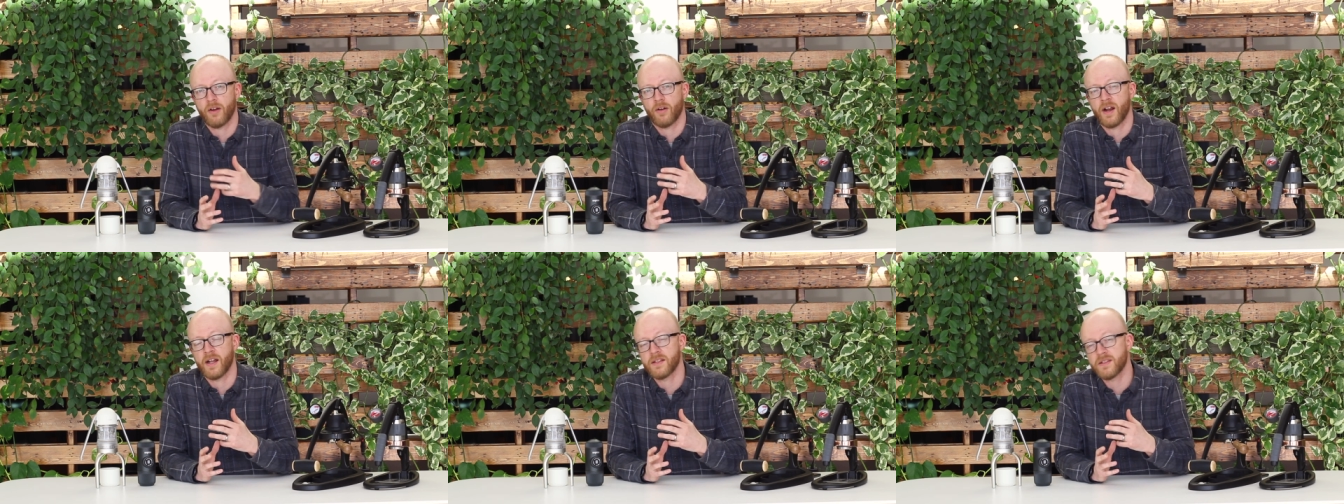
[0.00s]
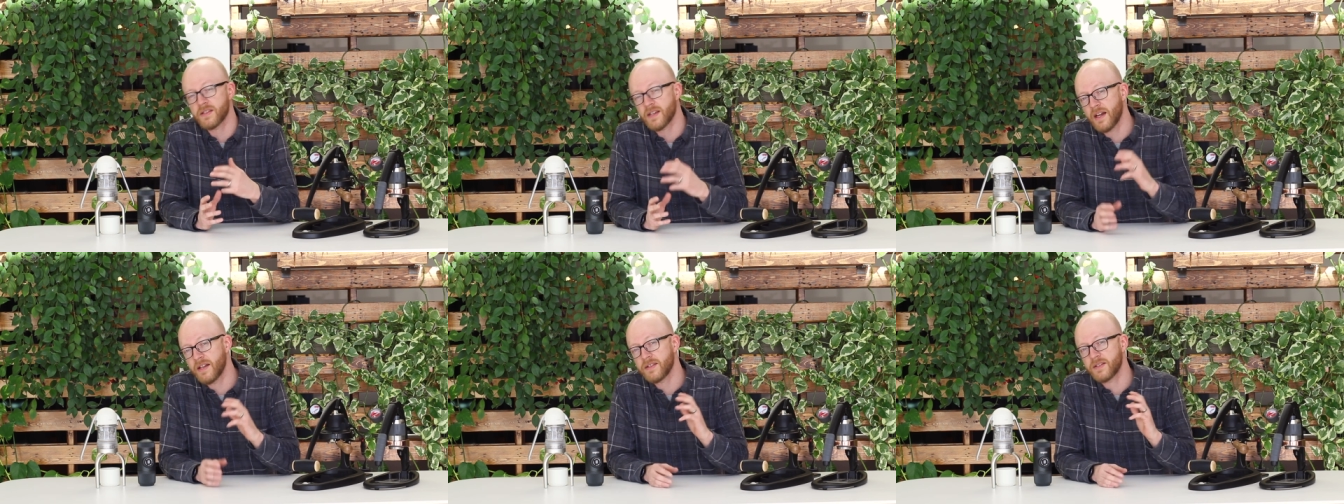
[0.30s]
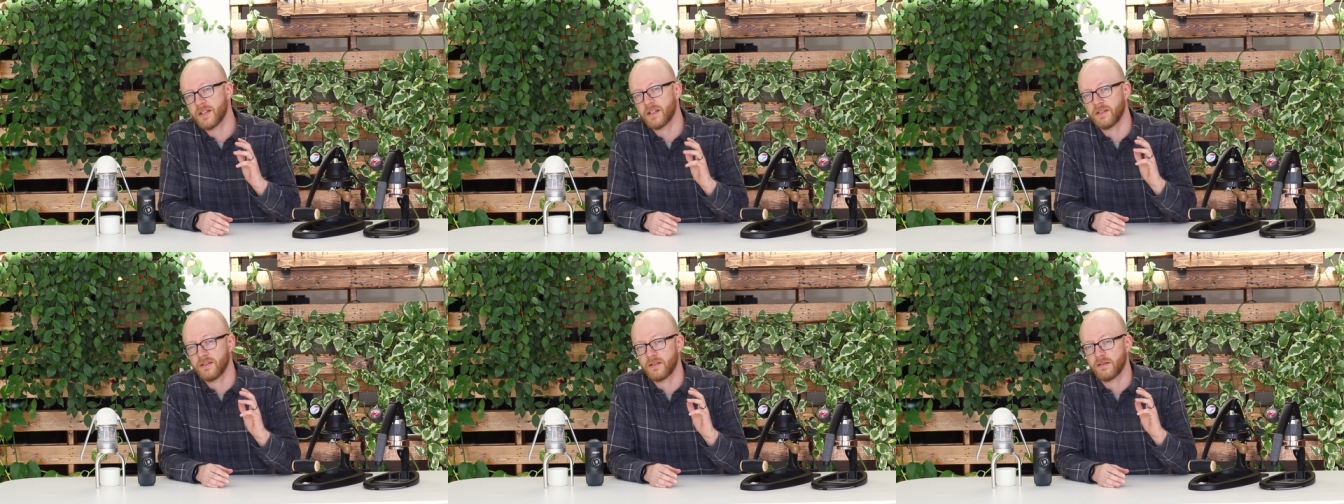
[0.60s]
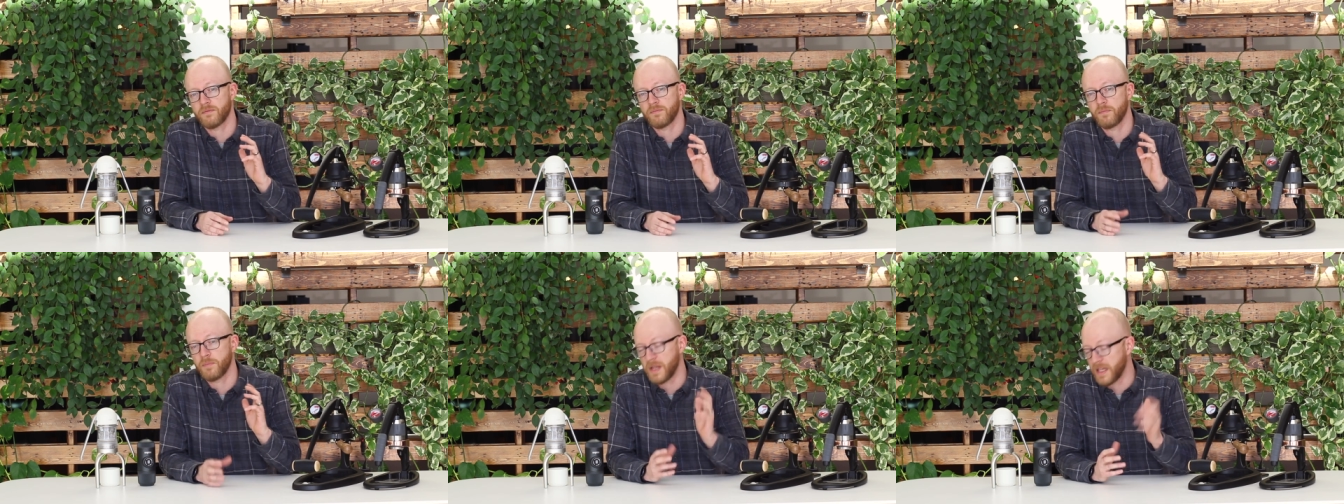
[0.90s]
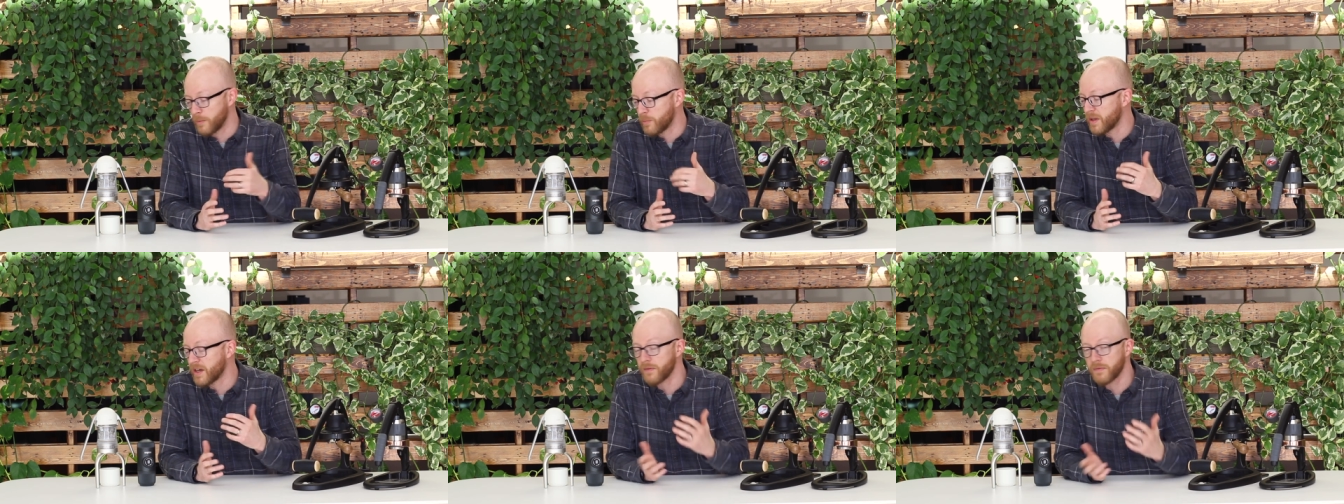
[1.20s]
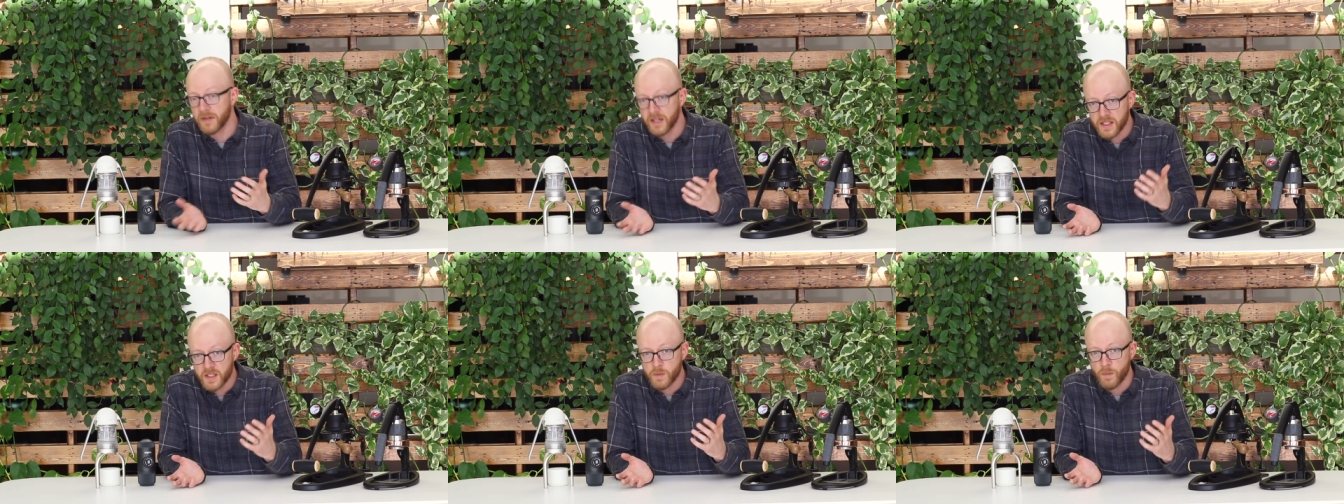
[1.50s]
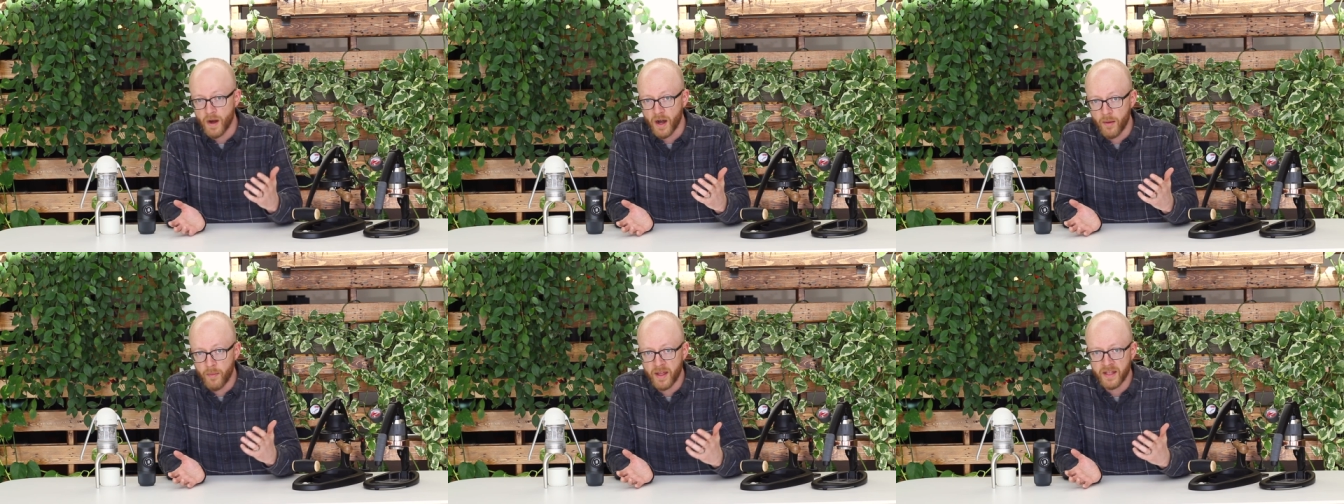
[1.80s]
grind size can be a bit of an
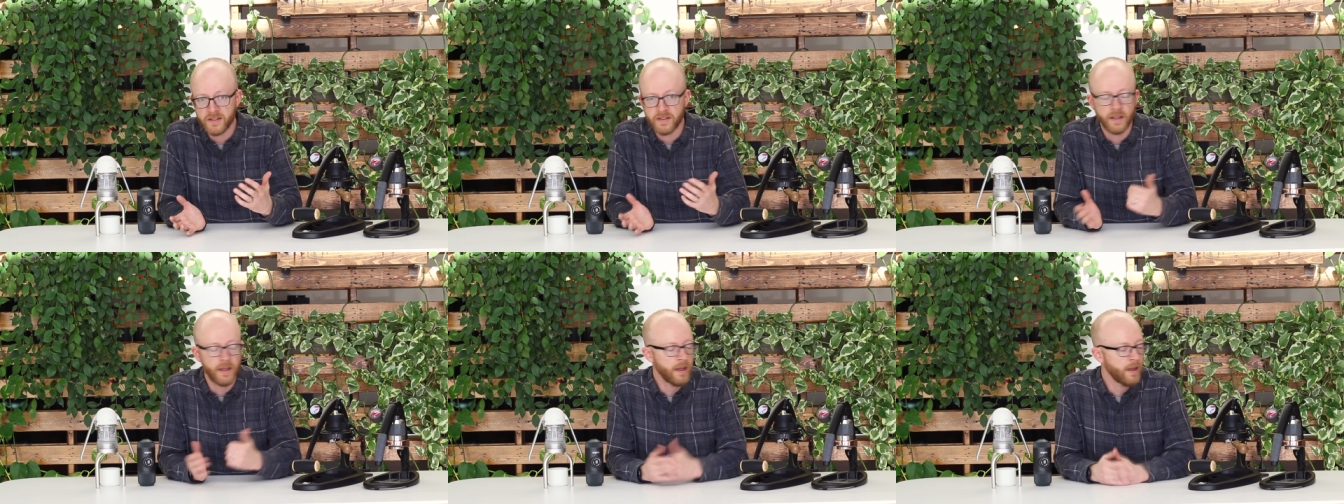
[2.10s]
experiment